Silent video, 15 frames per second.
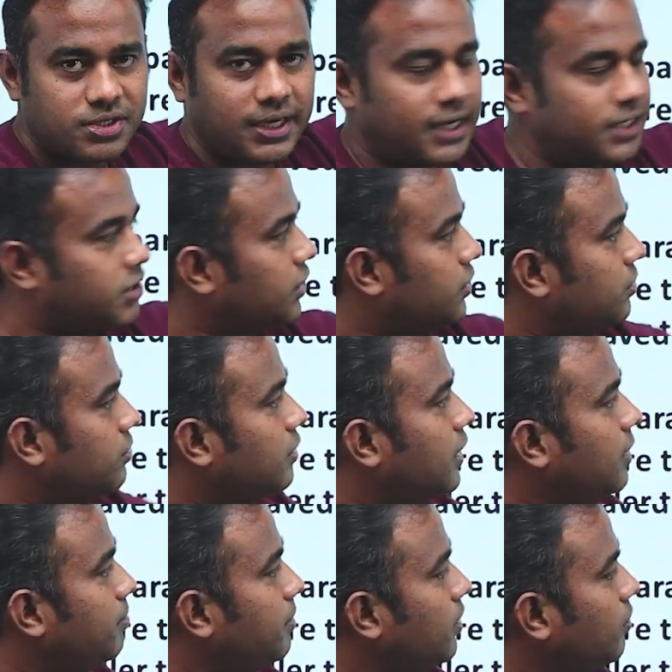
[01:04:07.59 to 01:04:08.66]
adjective. Okay,
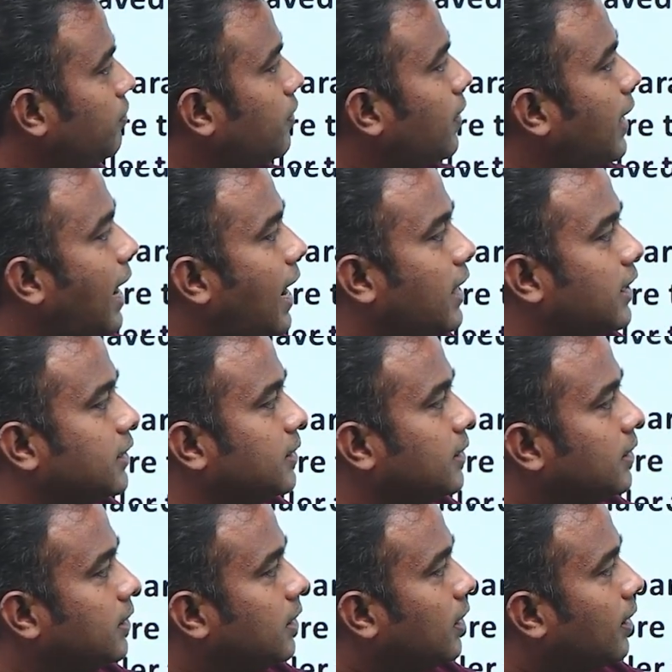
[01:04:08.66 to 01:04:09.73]
but if you had
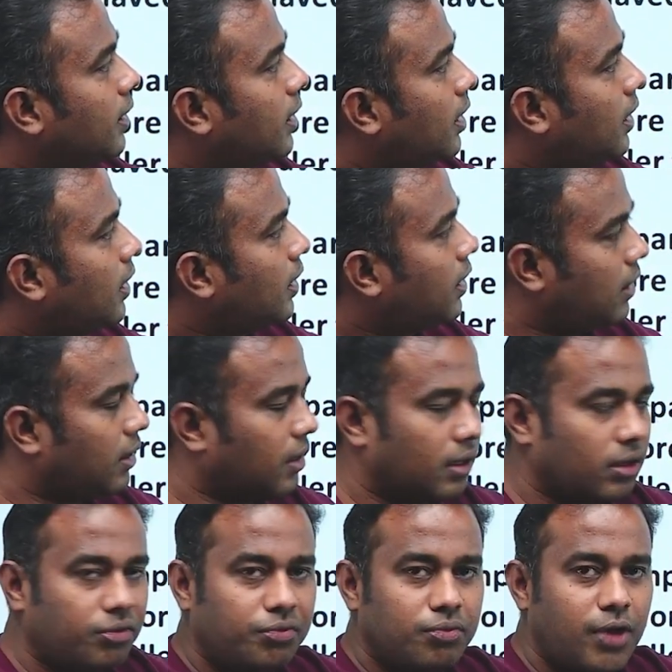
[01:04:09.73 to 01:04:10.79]

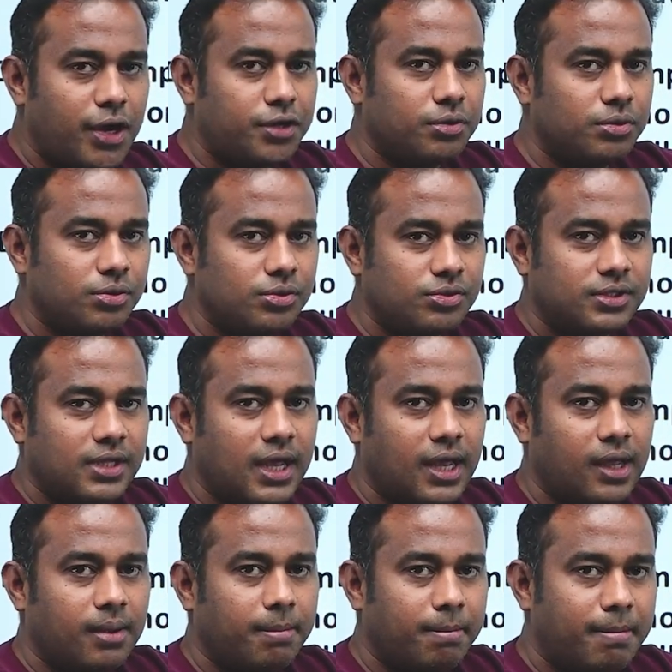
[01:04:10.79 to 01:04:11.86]
if you want to use
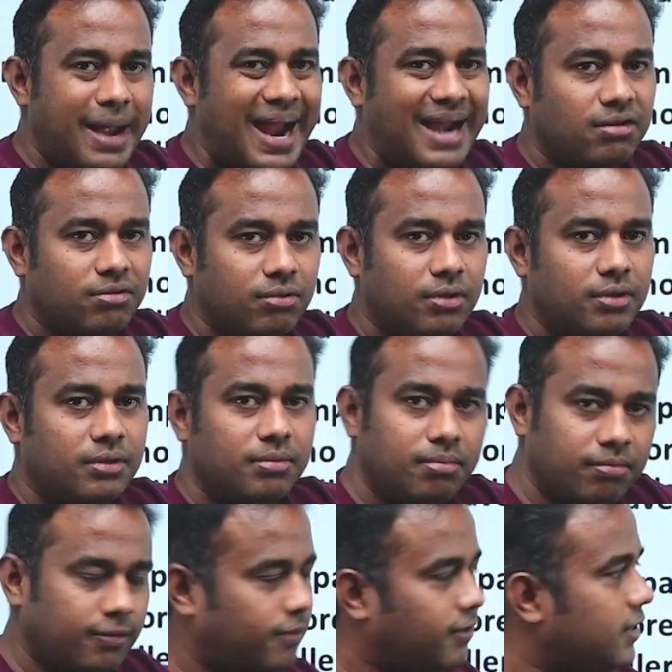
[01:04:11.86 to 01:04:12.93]
the bad word
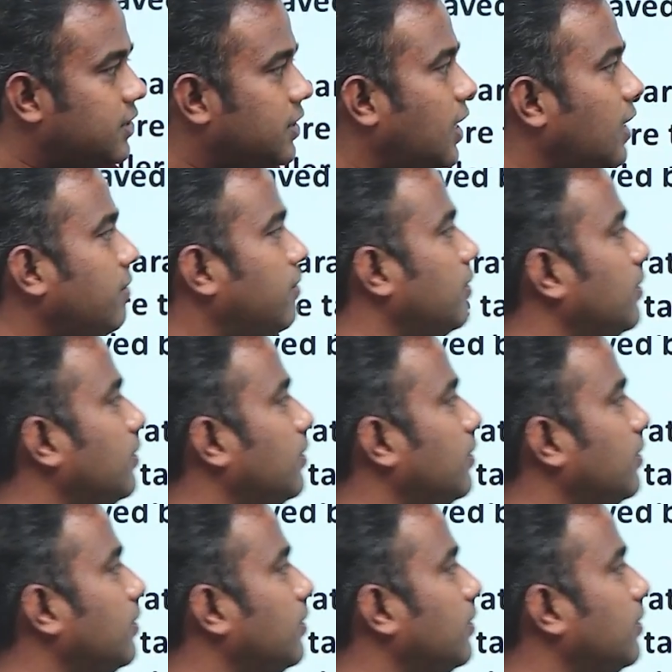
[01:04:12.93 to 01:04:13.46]
for itself,